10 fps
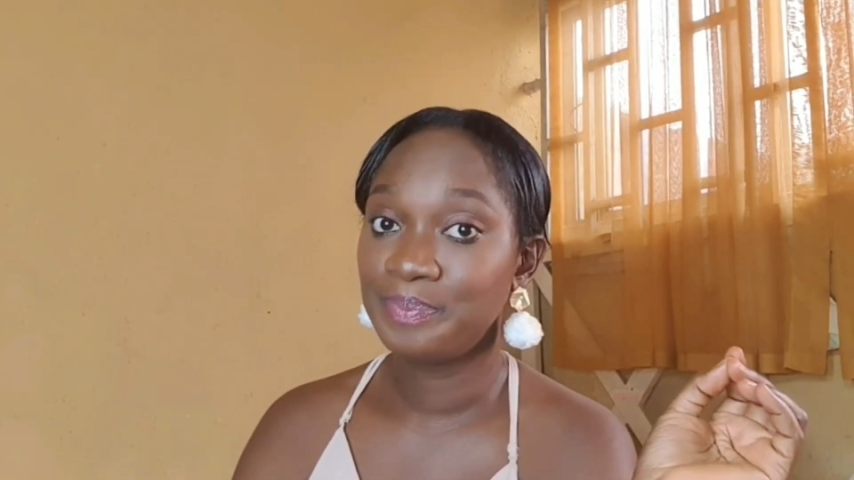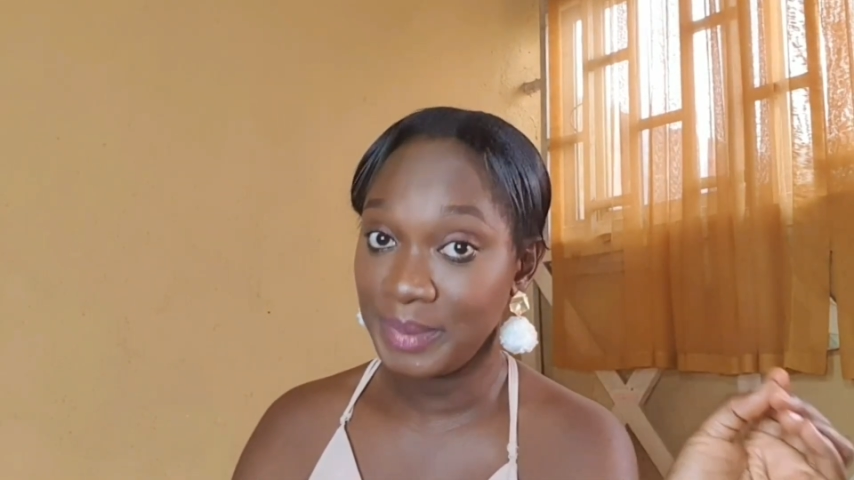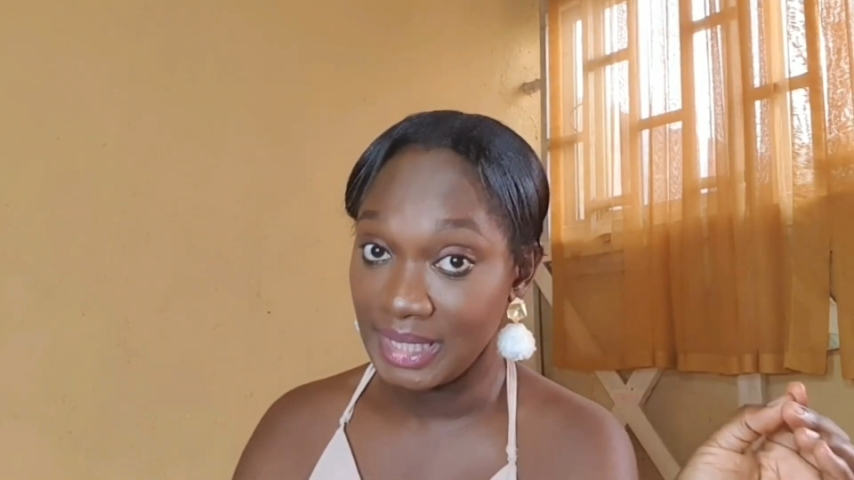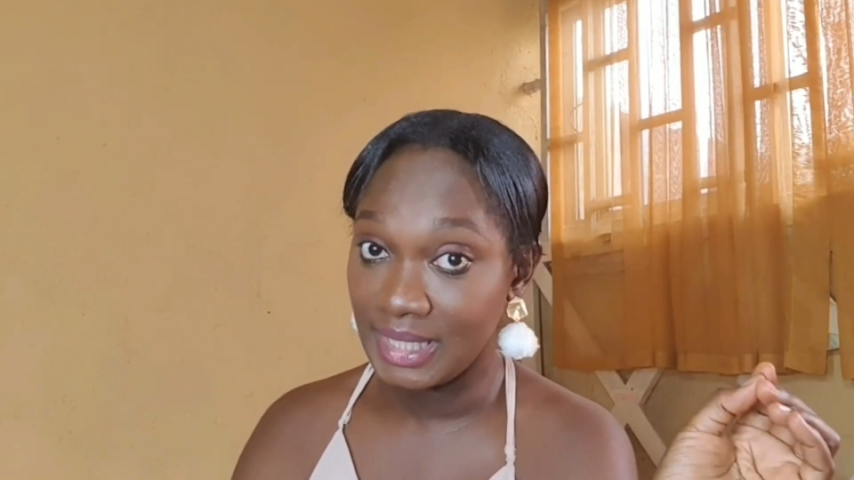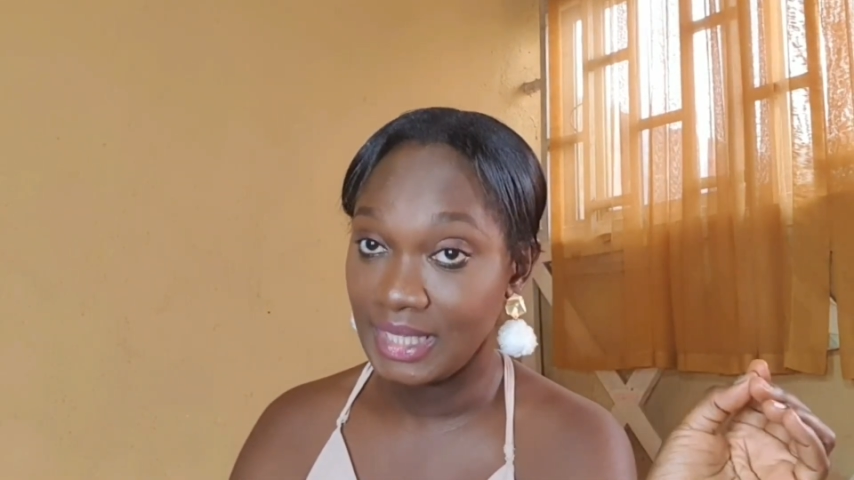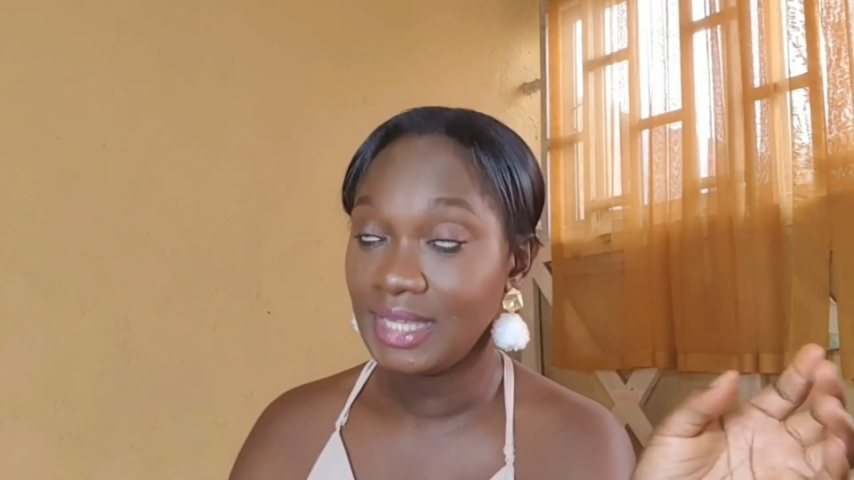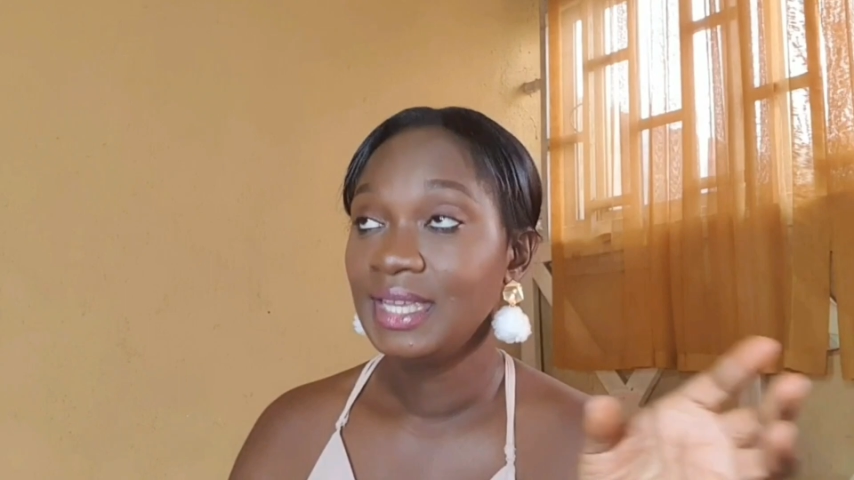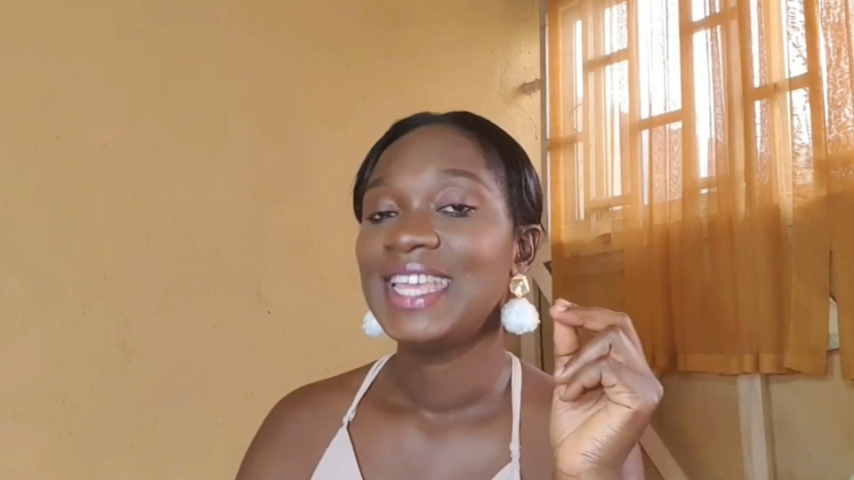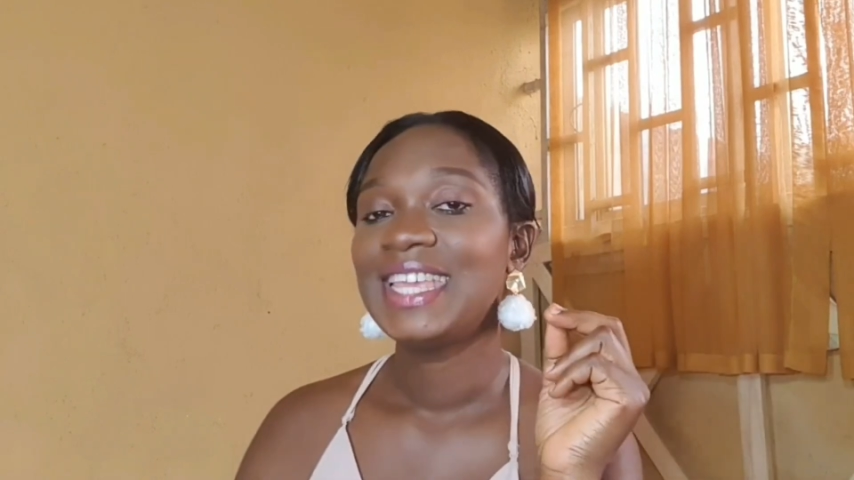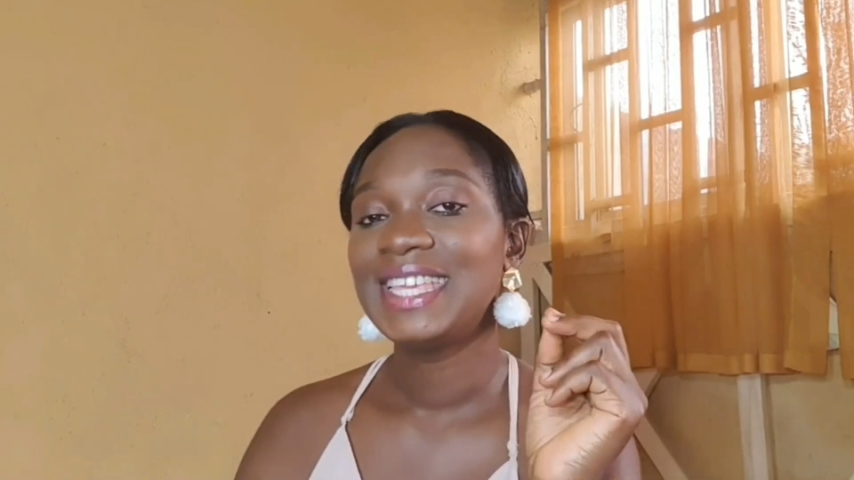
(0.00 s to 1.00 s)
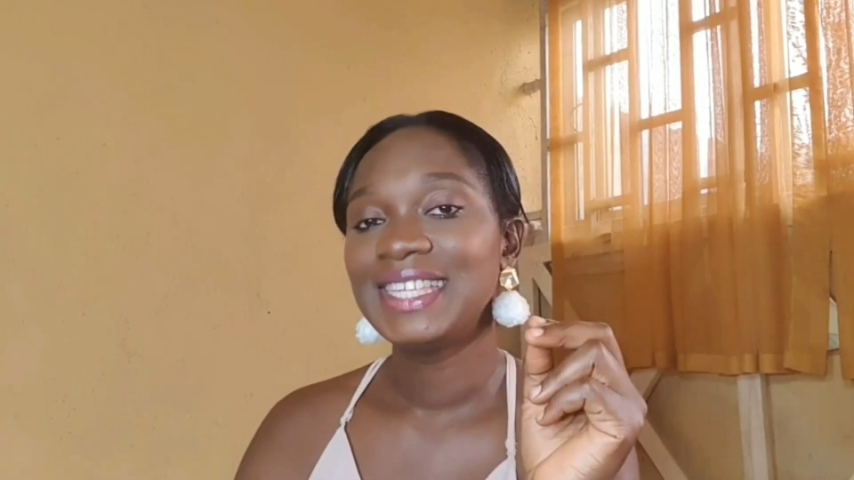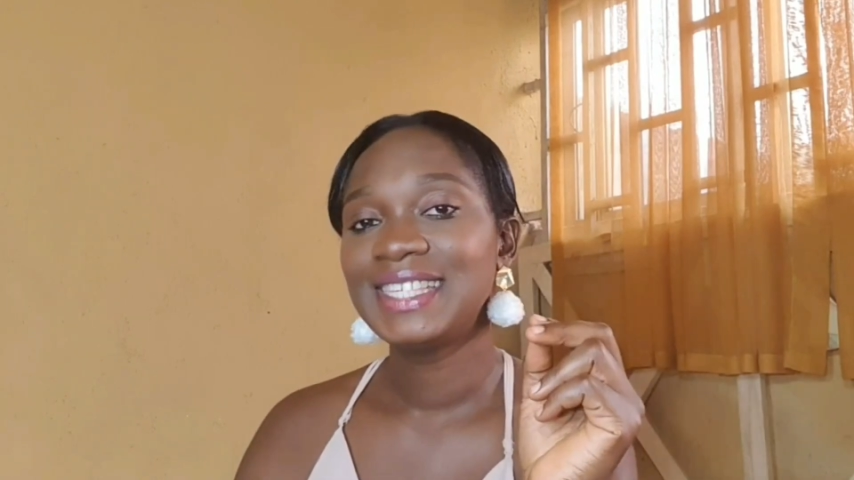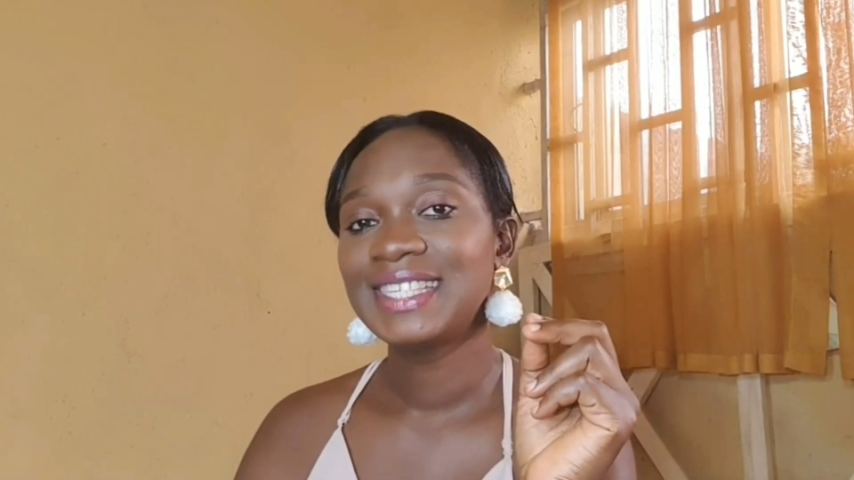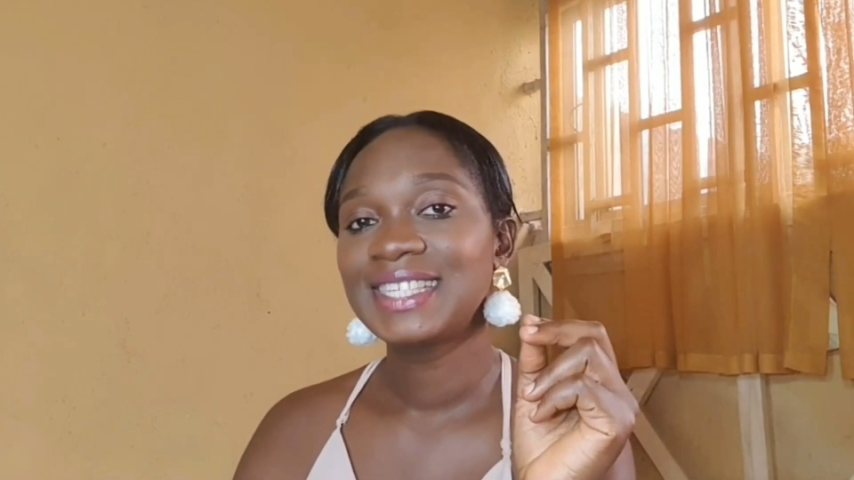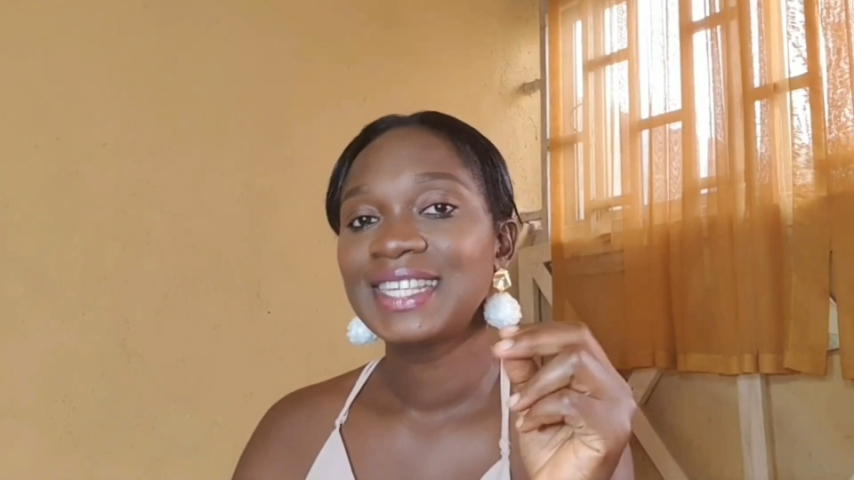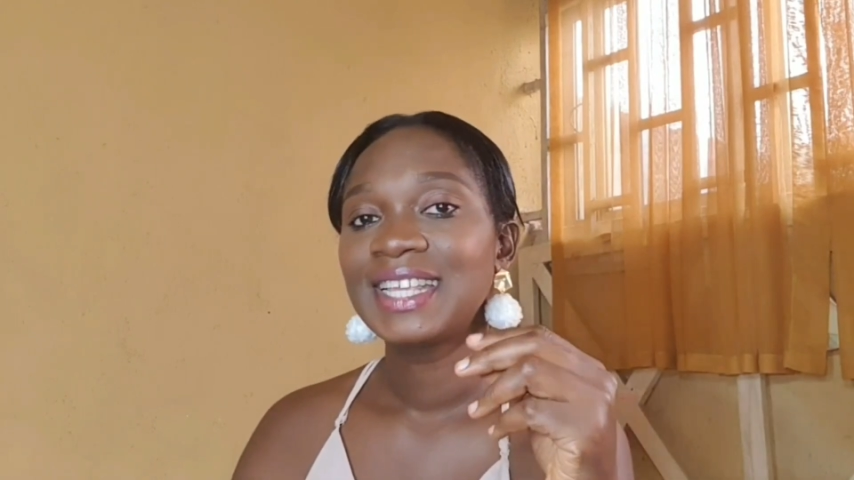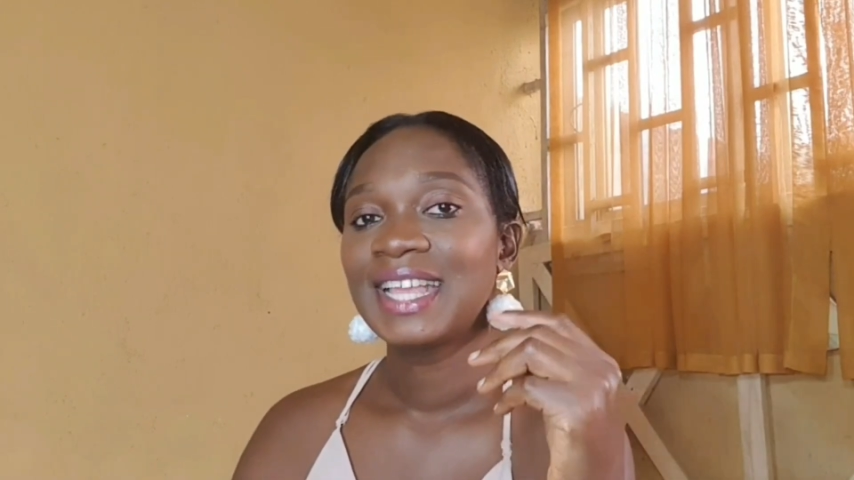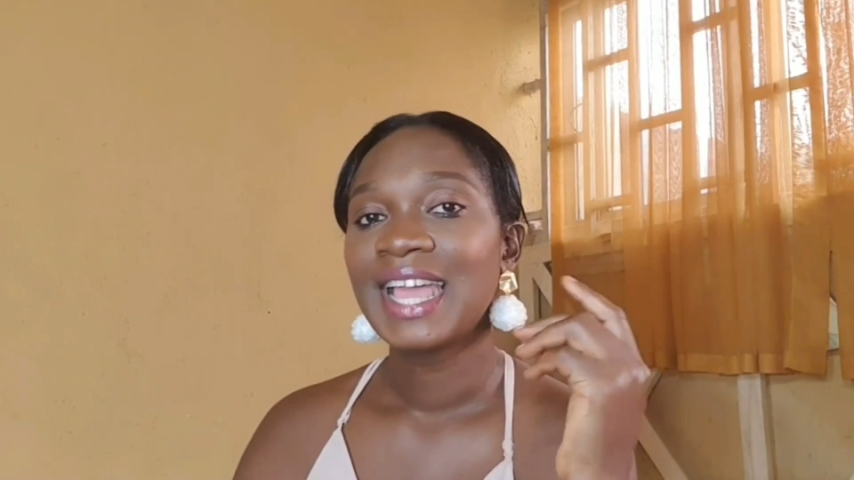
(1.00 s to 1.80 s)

be is,